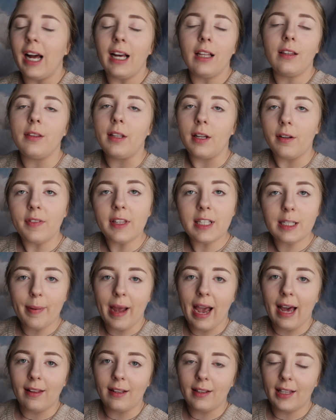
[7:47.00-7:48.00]
I love this
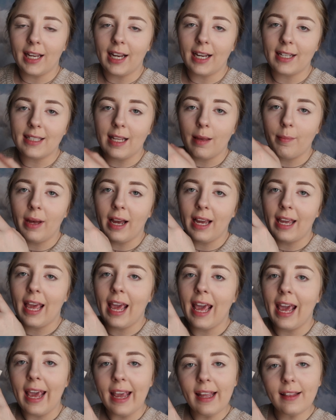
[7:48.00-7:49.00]
palette, like I said, but I
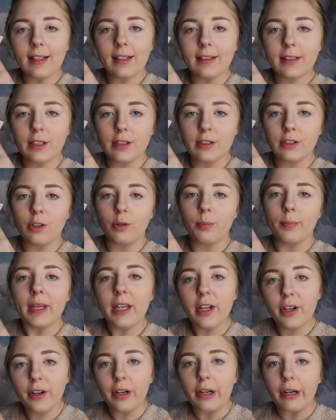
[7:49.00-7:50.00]
hate that there's no
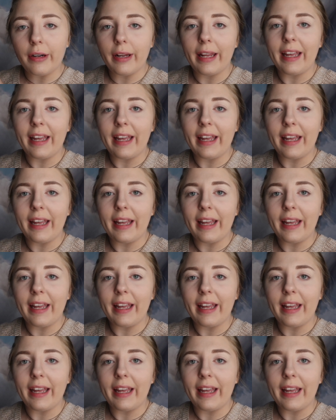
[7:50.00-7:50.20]
mirror.